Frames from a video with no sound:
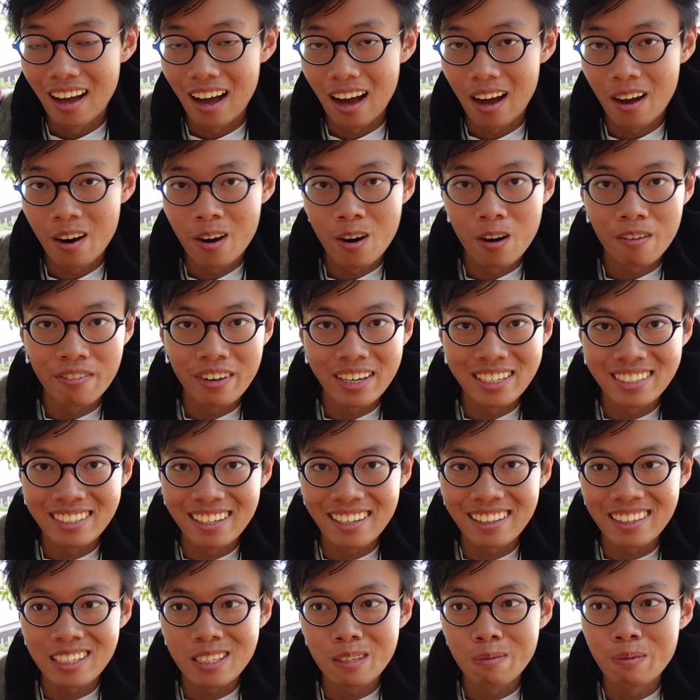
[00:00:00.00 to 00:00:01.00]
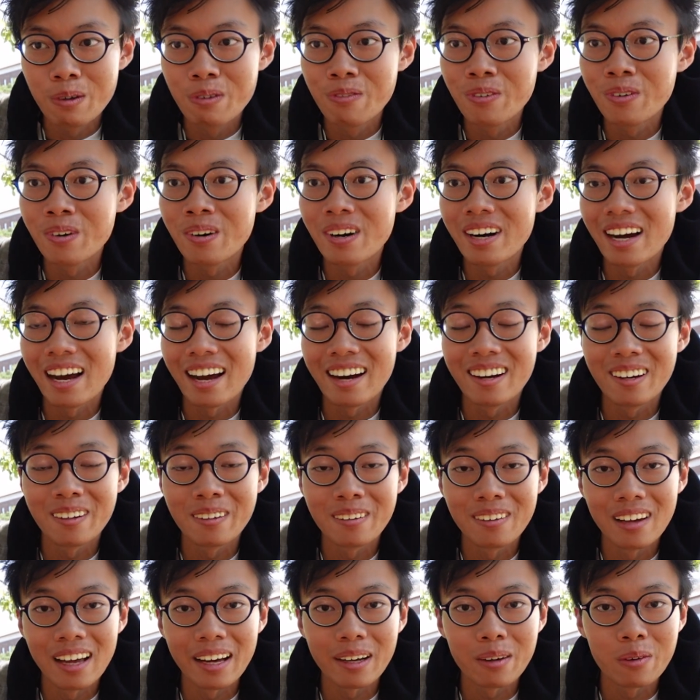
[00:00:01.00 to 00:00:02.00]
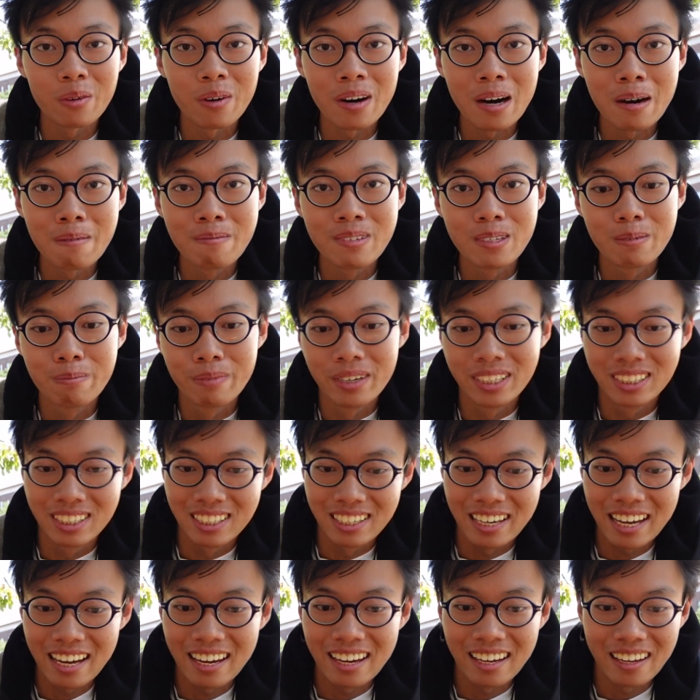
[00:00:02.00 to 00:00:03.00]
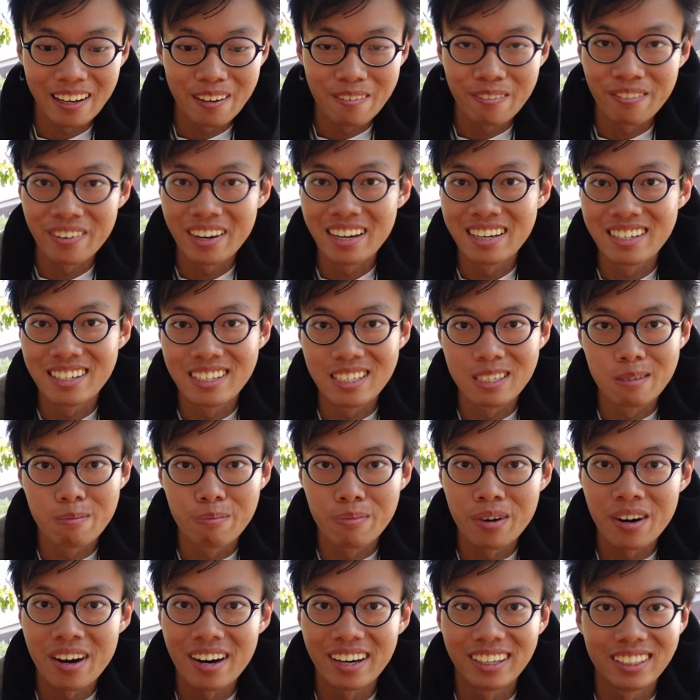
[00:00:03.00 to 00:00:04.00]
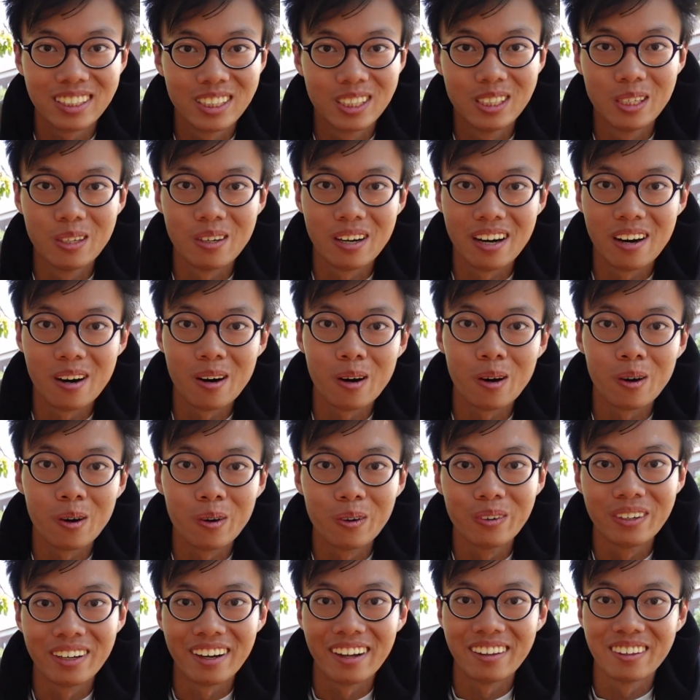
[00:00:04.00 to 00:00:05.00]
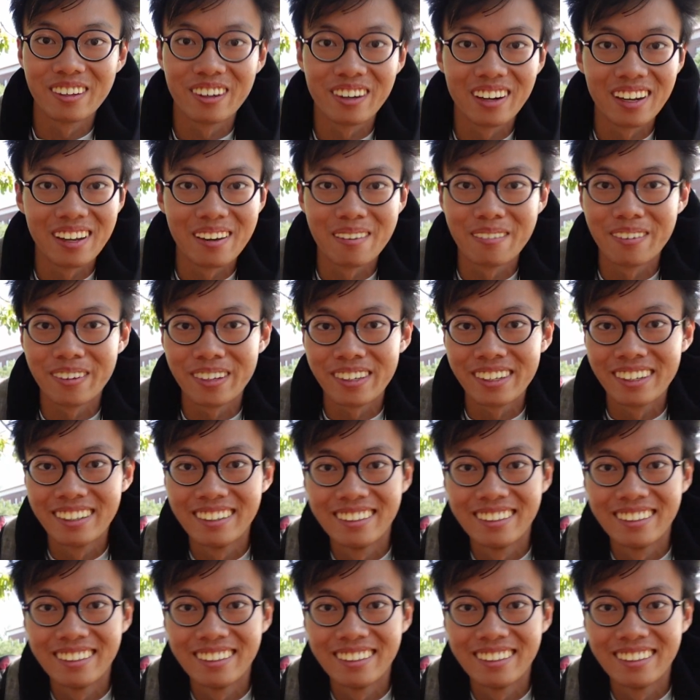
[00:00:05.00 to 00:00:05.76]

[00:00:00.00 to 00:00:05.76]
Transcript: I don't know if I said this before, I don't like wops, but today's event just brought it to a whole nother level.